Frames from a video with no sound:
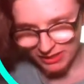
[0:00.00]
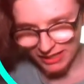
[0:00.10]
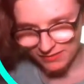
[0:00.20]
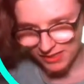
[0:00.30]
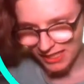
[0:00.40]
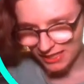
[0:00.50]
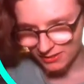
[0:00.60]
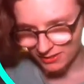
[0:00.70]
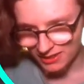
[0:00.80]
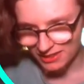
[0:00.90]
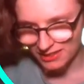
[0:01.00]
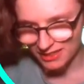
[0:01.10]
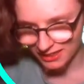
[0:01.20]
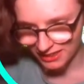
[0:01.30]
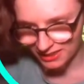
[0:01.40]
laugh together at the
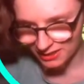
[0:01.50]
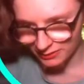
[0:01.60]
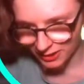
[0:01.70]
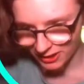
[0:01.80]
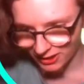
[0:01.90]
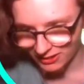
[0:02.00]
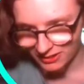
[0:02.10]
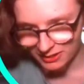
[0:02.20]
silliness of it all.